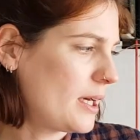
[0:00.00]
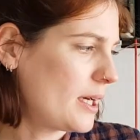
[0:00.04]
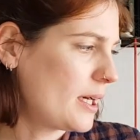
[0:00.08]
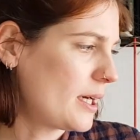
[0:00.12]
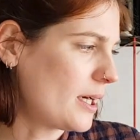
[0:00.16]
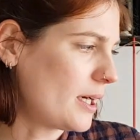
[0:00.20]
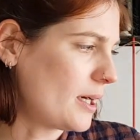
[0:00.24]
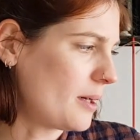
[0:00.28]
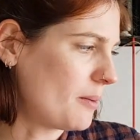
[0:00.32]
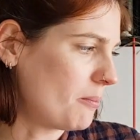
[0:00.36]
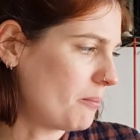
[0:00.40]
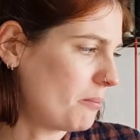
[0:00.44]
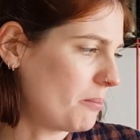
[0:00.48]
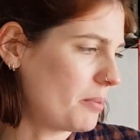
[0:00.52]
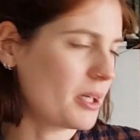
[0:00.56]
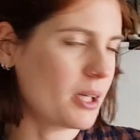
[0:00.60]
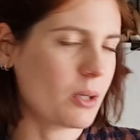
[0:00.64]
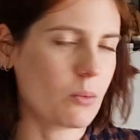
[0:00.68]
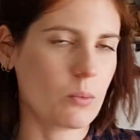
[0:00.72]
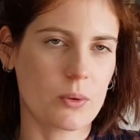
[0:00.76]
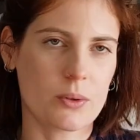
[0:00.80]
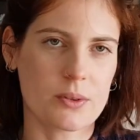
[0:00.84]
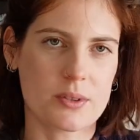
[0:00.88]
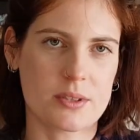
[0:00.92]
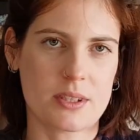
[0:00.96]
But I
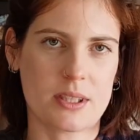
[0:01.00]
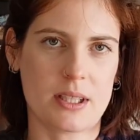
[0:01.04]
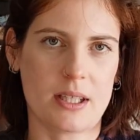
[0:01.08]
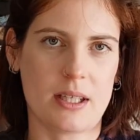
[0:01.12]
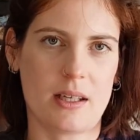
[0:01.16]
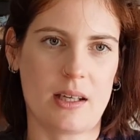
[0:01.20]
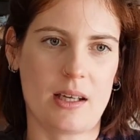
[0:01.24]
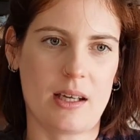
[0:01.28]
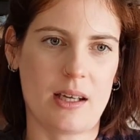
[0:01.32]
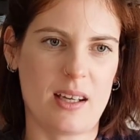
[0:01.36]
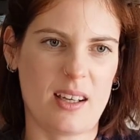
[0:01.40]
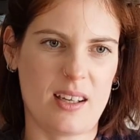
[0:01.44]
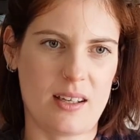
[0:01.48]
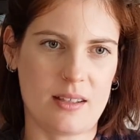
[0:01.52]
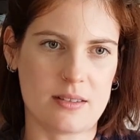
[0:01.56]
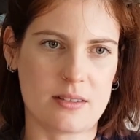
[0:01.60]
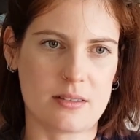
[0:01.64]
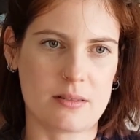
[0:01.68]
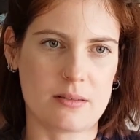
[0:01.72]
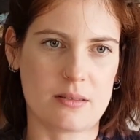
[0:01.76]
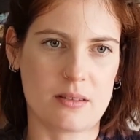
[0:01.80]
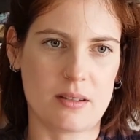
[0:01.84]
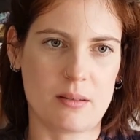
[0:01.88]
will say it is